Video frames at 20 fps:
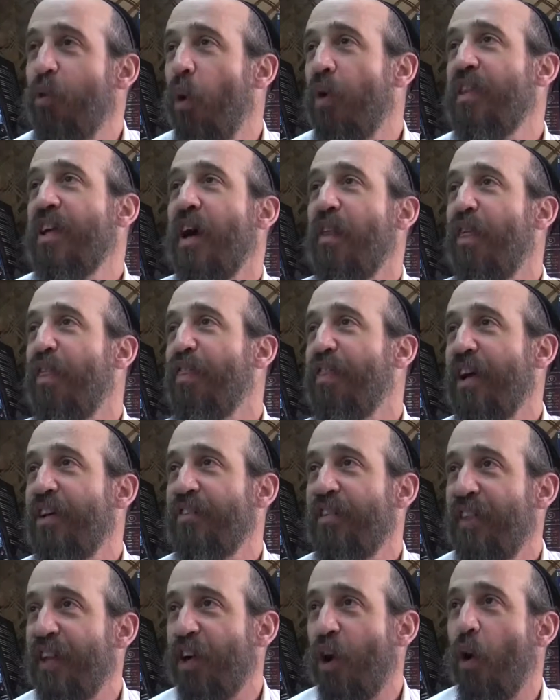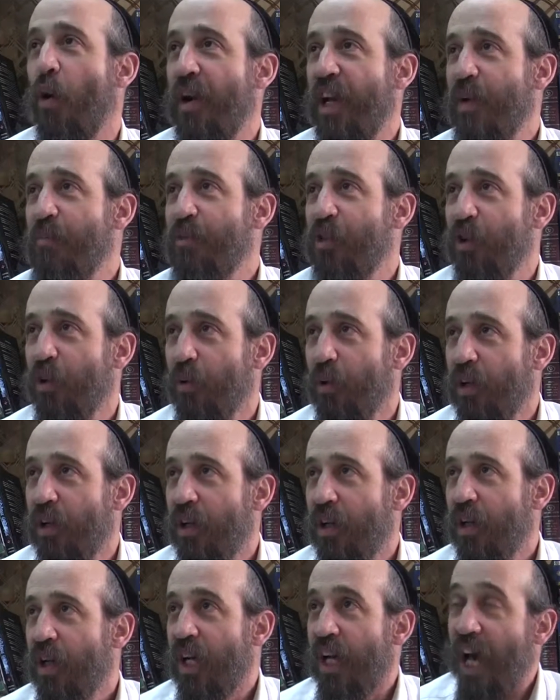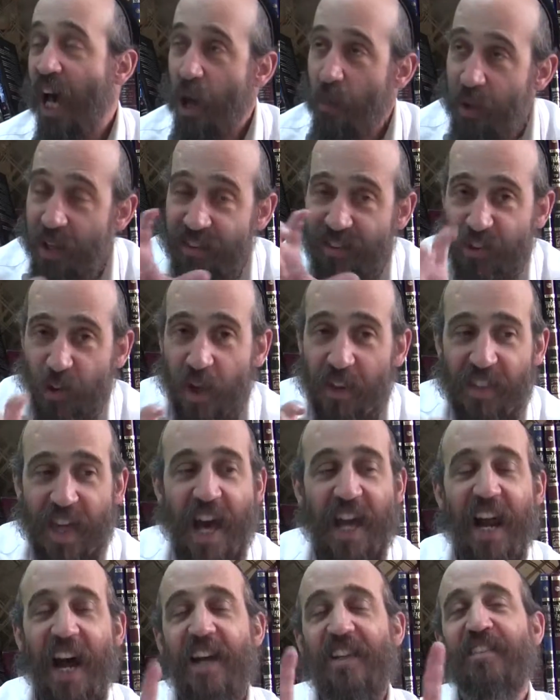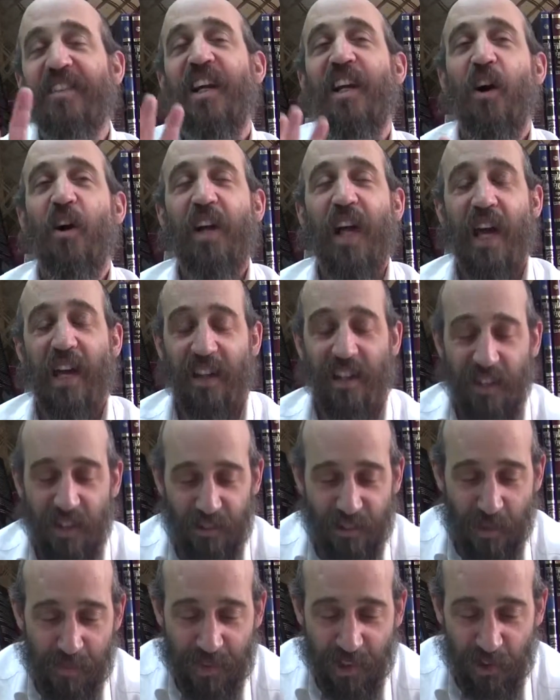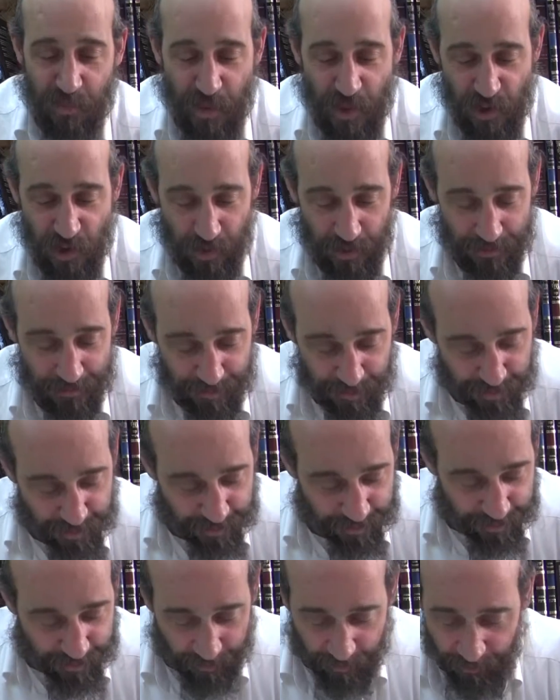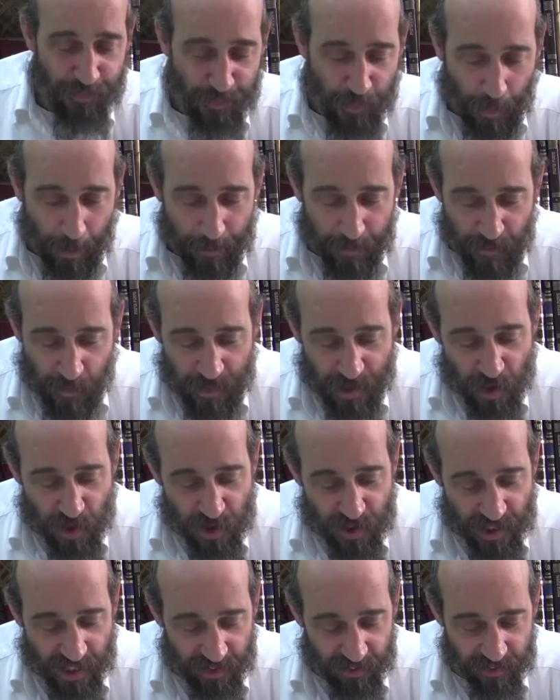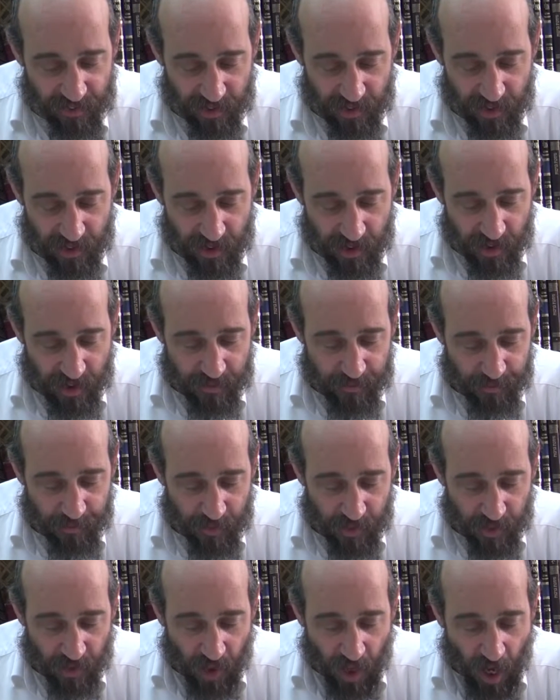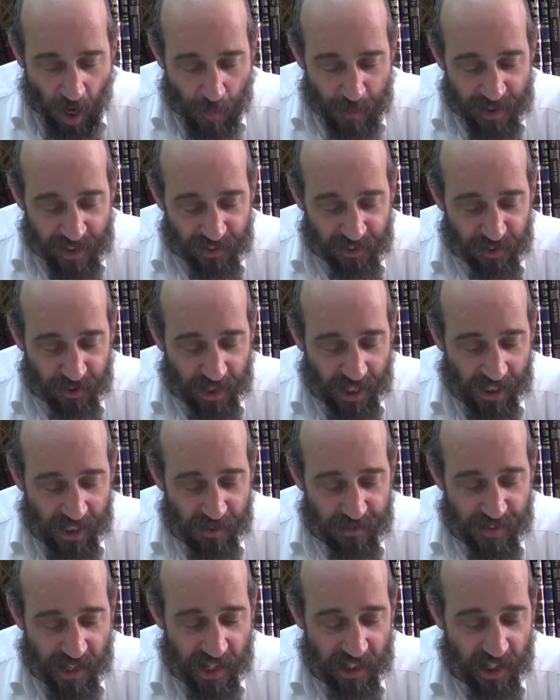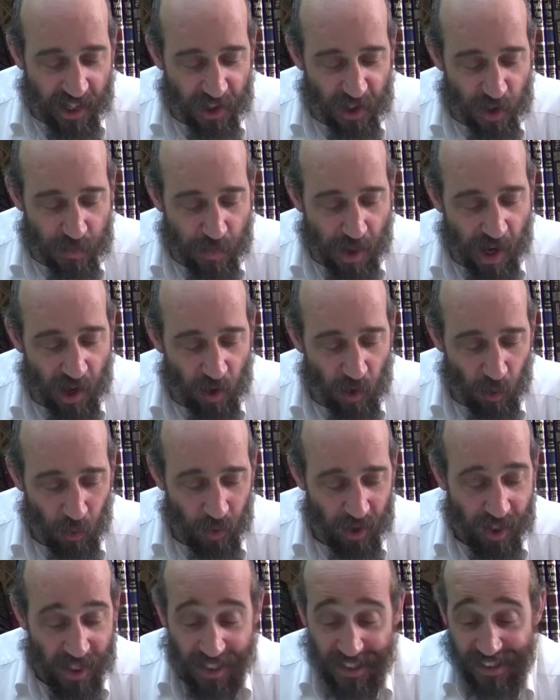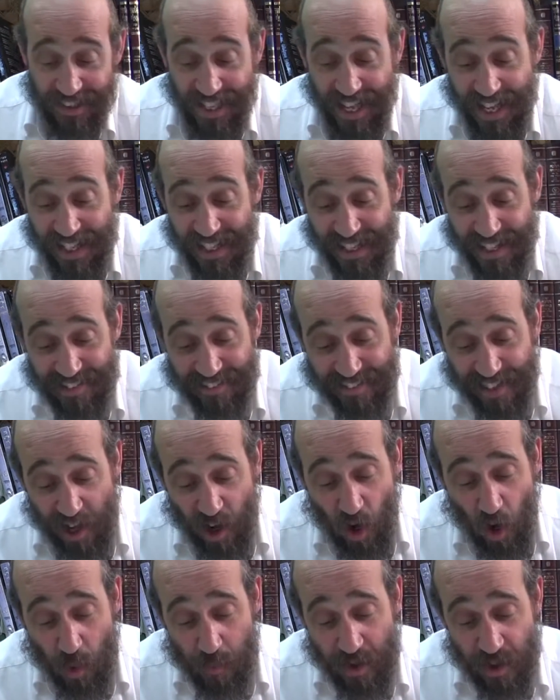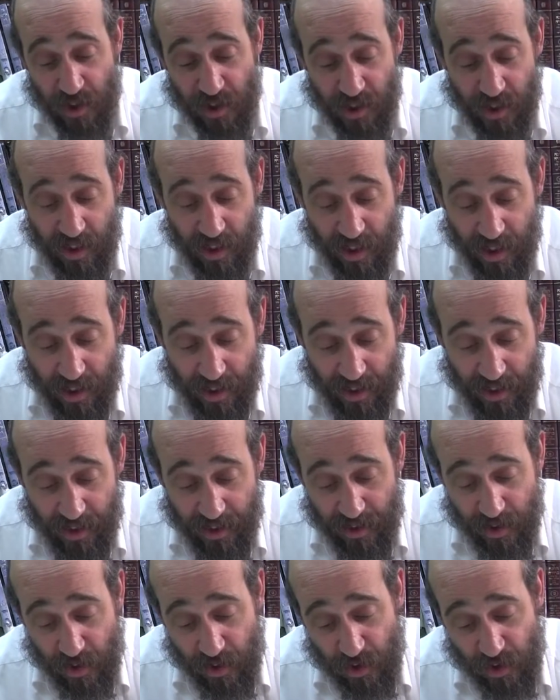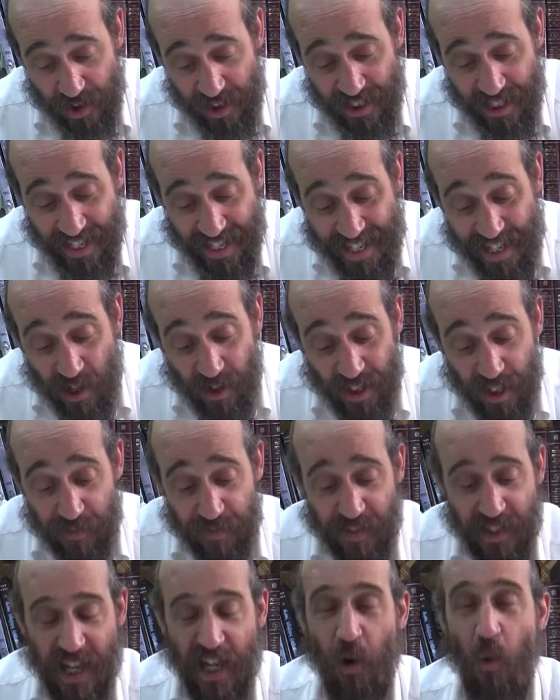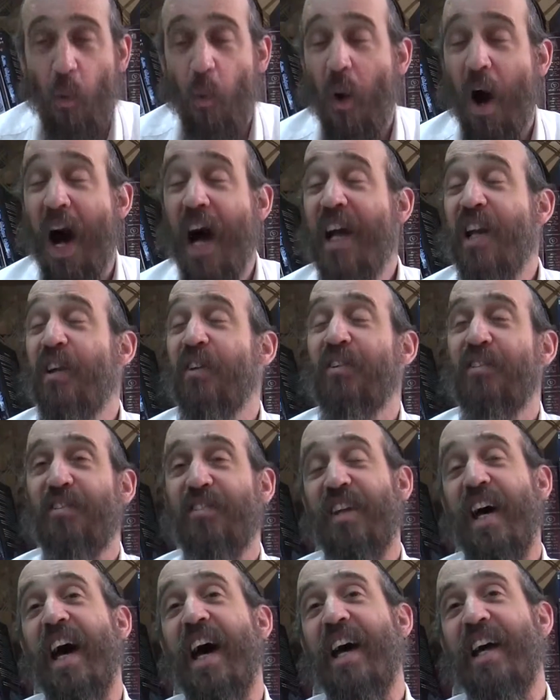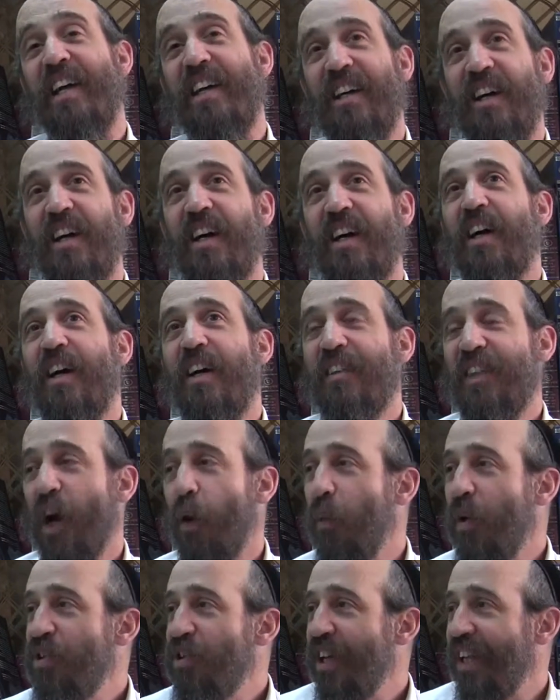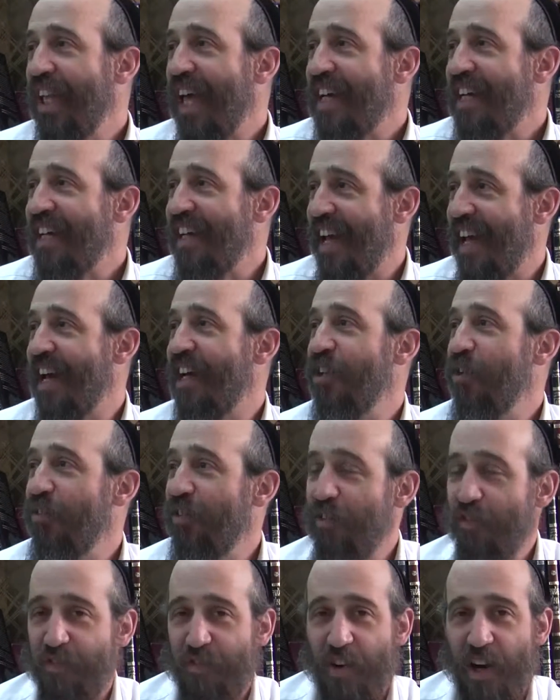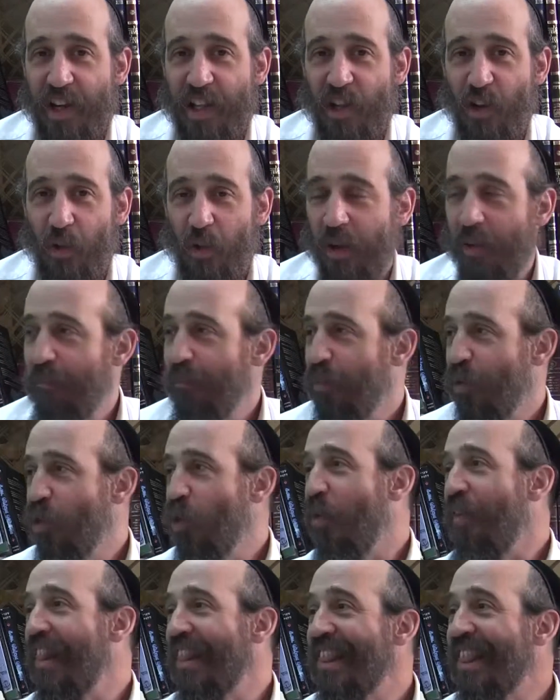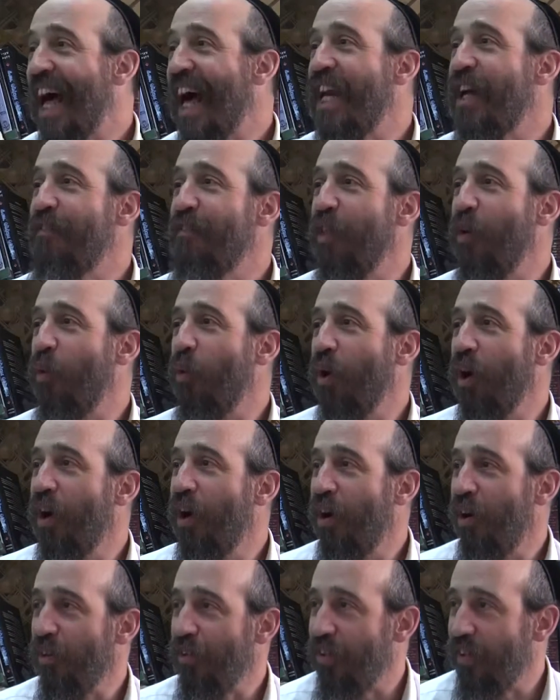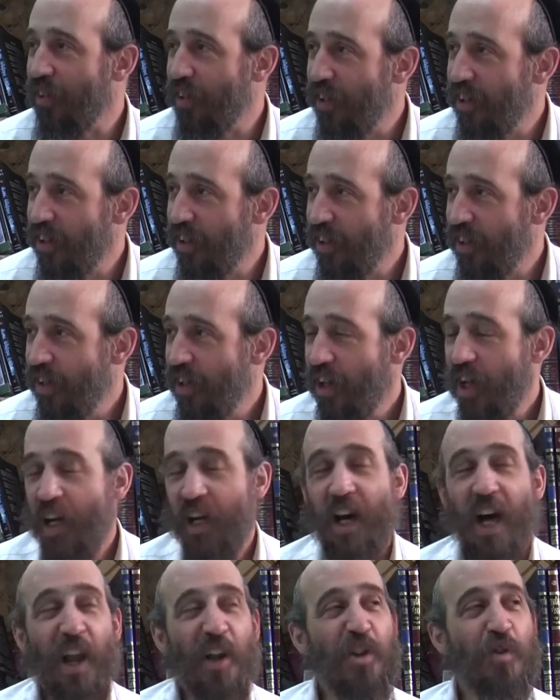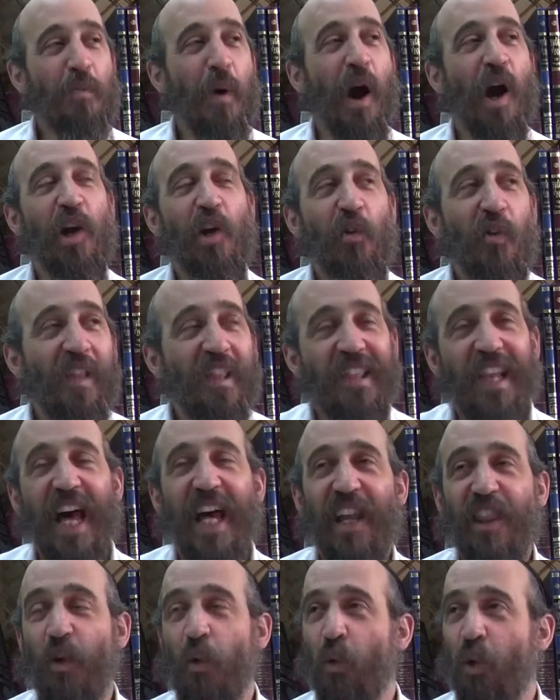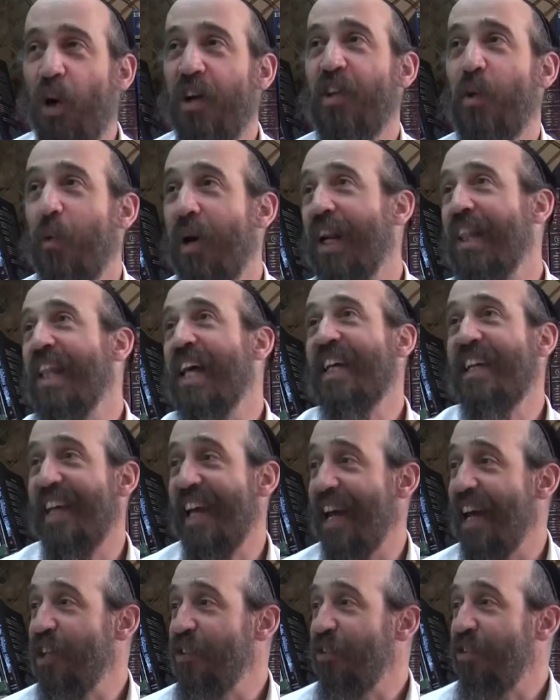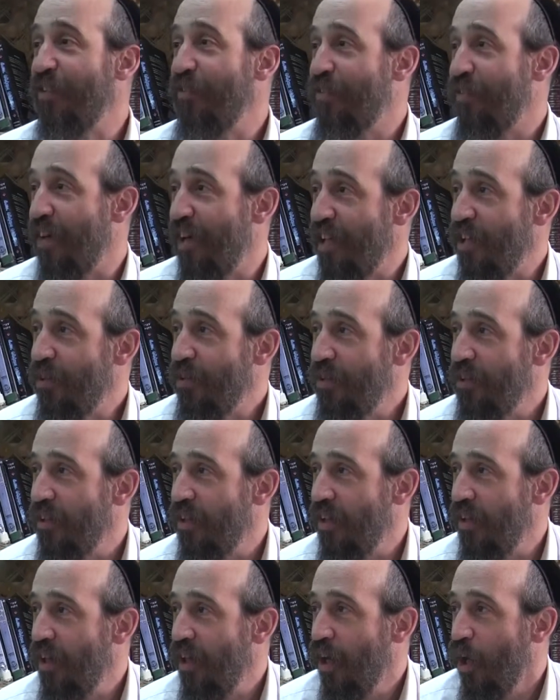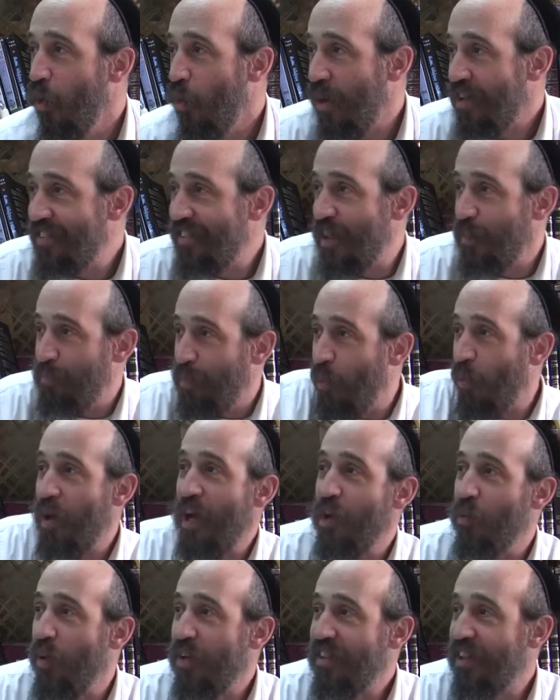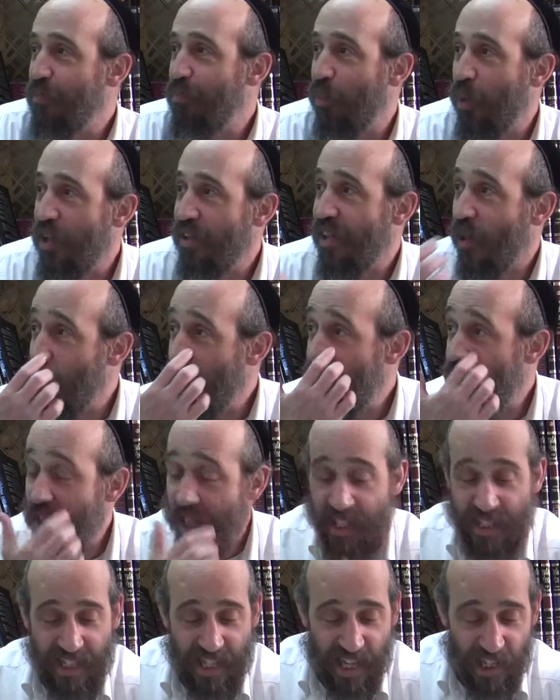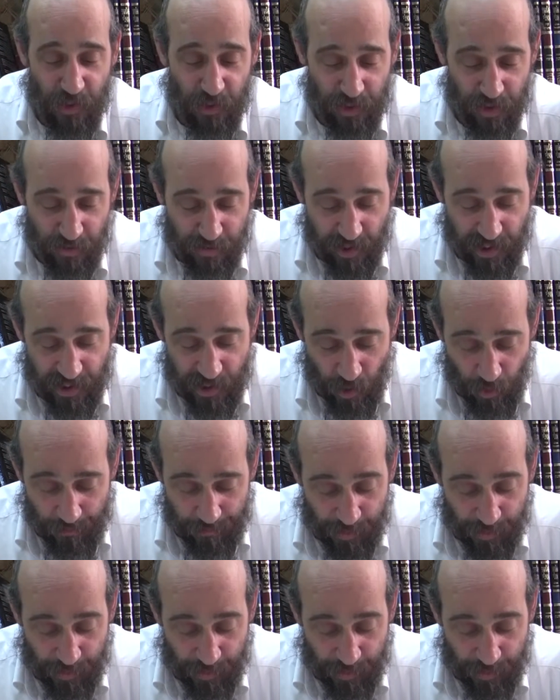all the other things that the Kohanim do. And when he saw that, I said, okay, something special. The Midrash says, Am Yisrael lifnei HaKadosh Baruch Hu. Lana ata omer shene'ir lifaneka. Why do you say that we should light candles in front of you? You're the light of the world. HaKadosh Baruch, you're the light of the world. That we're going to light candles in front of you? What's the point? What's the point that we should light candles in front of you?